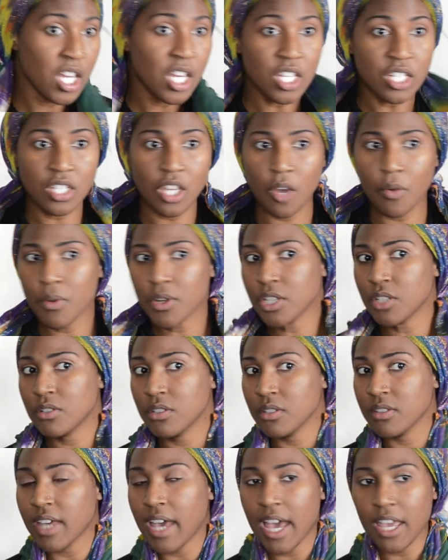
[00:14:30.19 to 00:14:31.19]
So when you
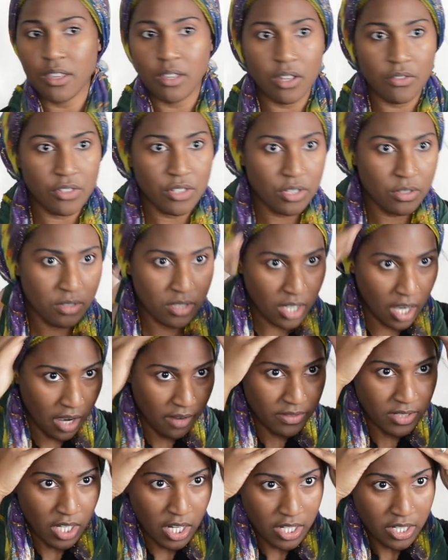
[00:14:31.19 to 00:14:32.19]
do that, you have the two
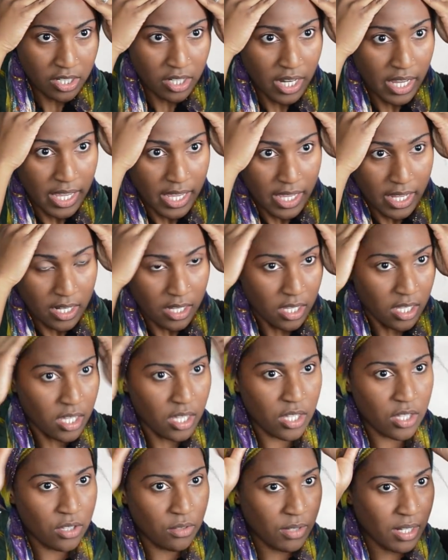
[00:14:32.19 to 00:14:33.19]
scarves on your head.
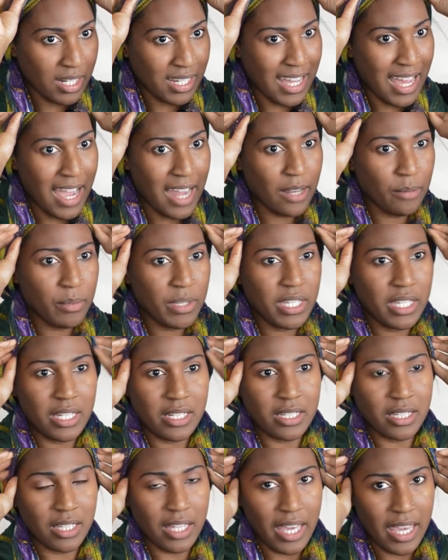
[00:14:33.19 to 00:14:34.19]
You can kind of begin
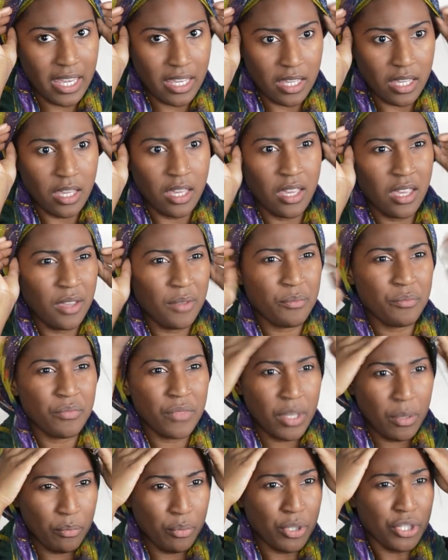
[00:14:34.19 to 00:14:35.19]
to like
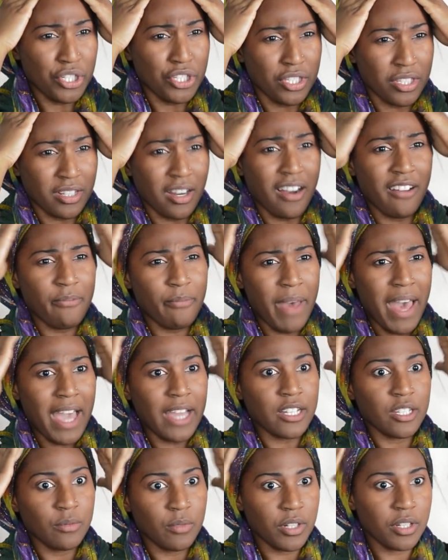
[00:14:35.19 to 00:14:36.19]
push the scarf
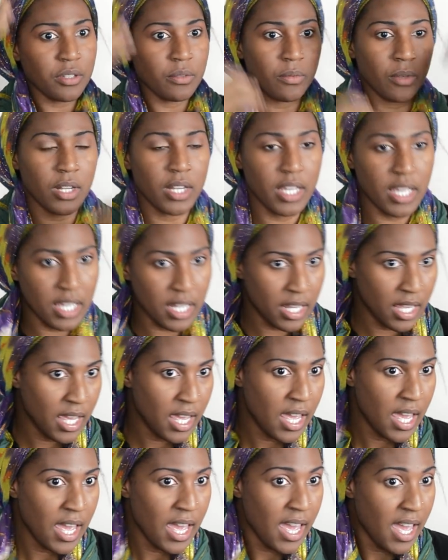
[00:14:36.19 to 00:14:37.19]
back to where you want it.
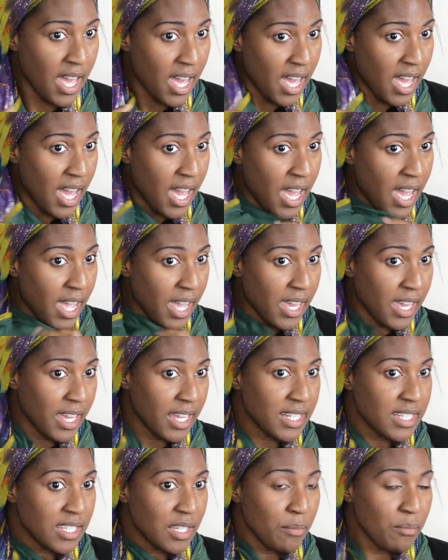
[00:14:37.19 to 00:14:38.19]

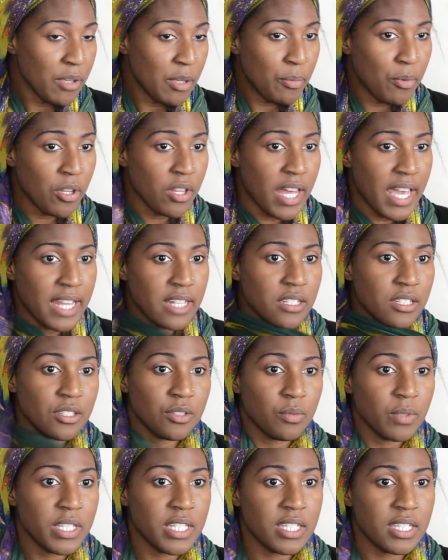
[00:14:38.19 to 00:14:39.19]
And some people like to
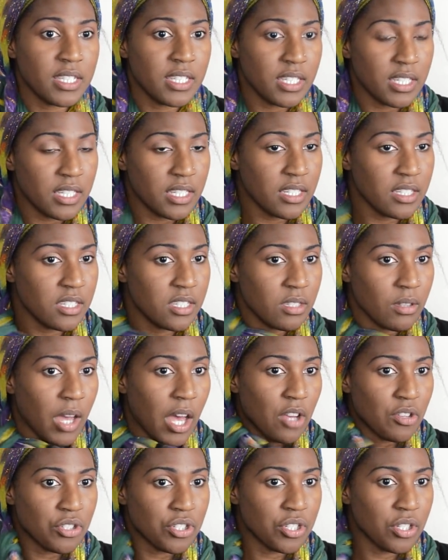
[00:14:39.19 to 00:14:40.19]
twist these, so
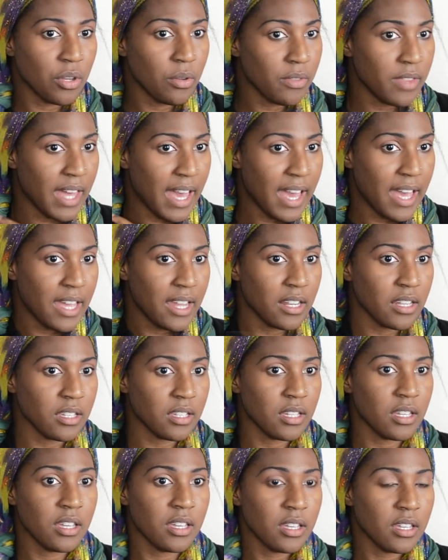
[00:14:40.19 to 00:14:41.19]
I'll show that
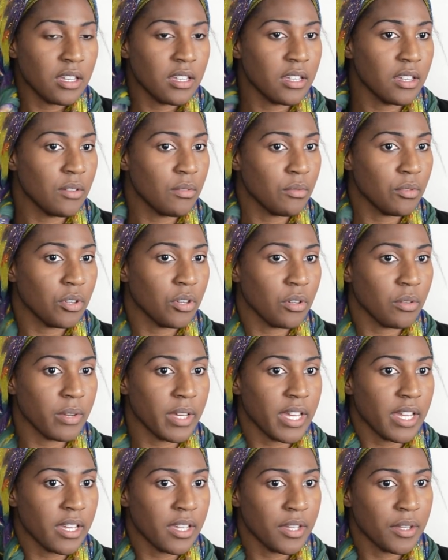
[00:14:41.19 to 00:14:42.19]
real
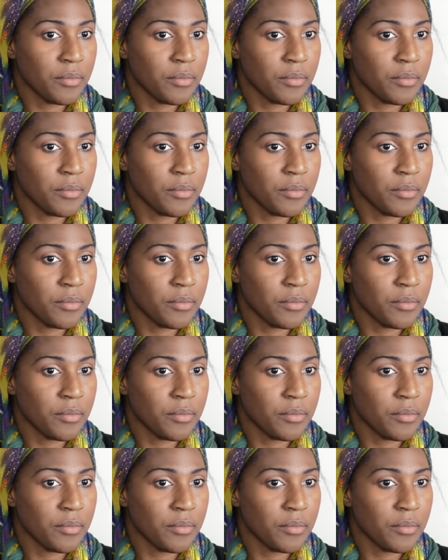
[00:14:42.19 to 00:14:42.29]
quick.